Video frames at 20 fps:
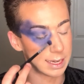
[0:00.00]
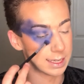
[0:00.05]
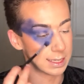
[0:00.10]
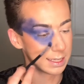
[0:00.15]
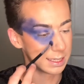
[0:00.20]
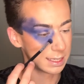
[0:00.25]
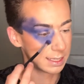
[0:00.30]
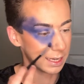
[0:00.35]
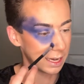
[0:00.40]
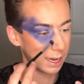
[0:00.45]

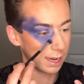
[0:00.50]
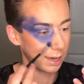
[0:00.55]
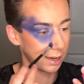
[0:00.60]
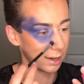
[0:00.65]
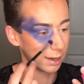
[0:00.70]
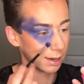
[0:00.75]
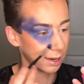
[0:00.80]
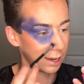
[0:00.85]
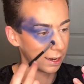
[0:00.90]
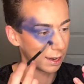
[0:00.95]

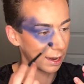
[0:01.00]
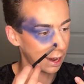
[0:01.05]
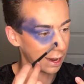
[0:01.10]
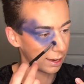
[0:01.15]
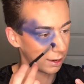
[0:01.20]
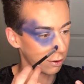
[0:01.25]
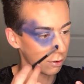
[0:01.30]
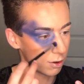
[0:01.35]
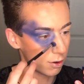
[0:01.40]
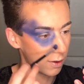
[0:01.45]
insane. Like,
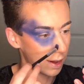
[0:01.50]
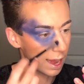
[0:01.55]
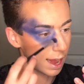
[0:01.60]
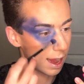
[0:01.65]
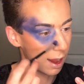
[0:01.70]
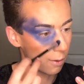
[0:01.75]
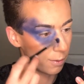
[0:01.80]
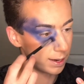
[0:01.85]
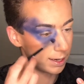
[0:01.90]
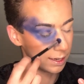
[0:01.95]
I don't know
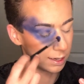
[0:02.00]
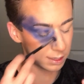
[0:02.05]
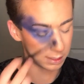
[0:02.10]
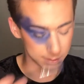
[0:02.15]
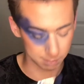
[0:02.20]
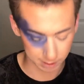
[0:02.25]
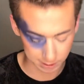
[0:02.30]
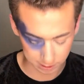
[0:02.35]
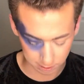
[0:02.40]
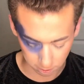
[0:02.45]
how I did it
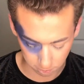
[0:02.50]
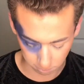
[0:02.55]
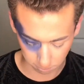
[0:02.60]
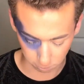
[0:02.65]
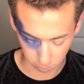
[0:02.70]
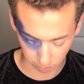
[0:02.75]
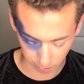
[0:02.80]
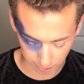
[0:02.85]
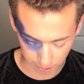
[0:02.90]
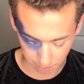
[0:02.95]
to myself
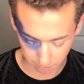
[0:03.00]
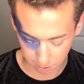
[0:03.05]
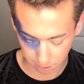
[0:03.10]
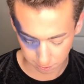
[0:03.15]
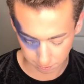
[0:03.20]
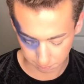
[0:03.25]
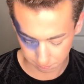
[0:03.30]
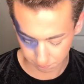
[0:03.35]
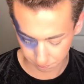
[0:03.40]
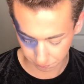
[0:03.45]
working
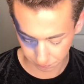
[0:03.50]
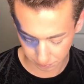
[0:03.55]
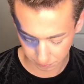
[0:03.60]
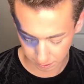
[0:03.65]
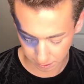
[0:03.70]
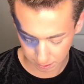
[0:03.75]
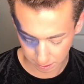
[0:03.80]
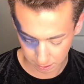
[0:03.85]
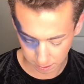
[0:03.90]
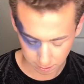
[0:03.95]
at
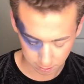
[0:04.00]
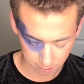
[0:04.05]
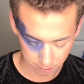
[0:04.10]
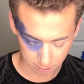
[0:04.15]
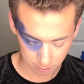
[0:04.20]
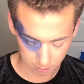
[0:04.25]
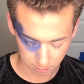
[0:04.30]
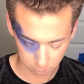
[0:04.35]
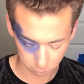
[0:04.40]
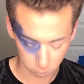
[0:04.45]

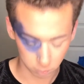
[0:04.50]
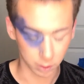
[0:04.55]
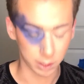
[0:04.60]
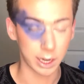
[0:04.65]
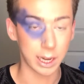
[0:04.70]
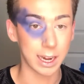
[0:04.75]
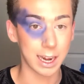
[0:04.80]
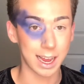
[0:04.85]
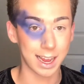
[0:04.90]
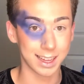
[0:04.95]

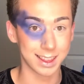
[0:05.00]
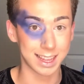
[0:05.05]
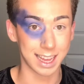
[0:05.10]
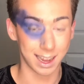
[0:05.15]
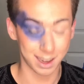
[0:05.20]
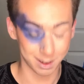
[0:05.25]
working at